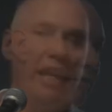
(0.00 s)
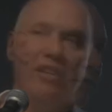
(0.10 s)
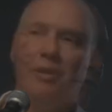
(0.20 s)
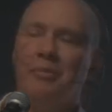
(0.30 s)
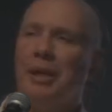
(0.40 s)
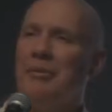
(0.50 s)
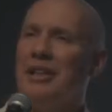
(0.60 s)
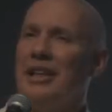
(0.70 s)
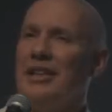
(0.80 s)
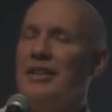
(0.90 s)
And sometimes
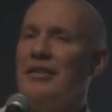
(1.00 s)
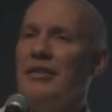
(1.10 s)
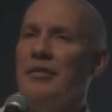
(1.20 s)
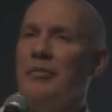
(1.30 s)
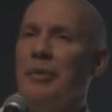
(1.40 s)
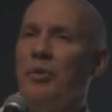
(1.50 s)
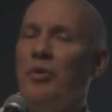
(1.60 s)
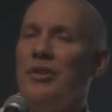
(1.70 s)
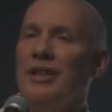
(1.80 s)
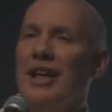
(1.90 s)
it gets, people
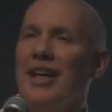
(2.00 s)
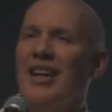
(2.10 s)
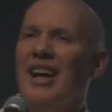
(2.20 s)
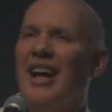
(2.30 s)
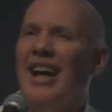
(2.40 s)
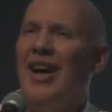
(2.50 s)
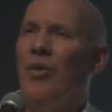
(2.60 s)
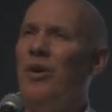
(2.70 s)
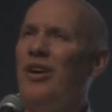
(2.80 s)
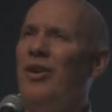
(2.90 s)
will say,
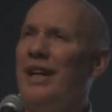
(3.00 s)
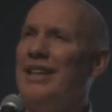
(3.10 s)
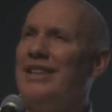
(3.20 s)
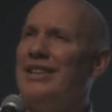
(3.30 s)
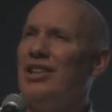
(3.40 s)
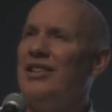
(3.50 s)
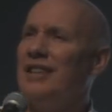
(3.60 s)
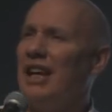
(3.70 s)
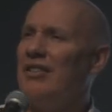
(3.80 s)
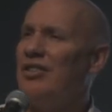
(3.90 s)
well, it just
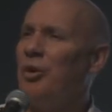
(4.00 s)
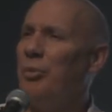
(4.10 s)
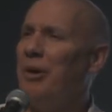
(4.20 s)
sounds so